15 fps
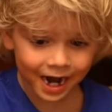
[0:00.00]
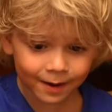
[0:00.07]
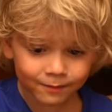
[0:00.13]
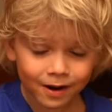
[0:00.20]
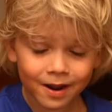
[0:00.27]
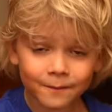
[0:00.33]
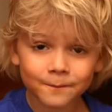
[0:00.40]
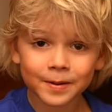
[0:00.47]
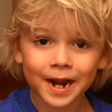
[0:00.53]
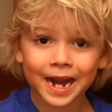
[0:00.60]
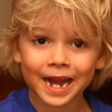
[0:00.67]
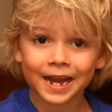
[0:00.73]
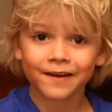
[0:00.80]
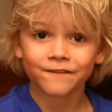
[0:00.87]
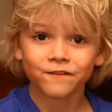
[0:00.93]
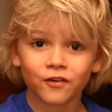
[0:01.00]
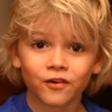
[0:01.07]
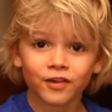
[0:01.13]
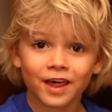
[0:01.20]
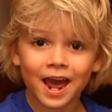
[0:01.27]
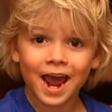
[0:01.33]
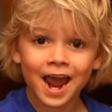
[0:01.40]
I'm not paying for
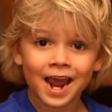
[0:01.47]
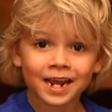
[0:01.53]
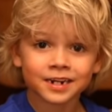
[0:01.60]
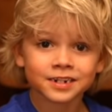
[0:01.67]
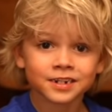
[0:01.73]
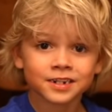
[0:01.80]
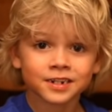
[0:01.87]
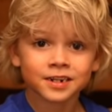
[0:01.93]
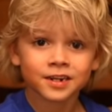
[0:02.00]
that.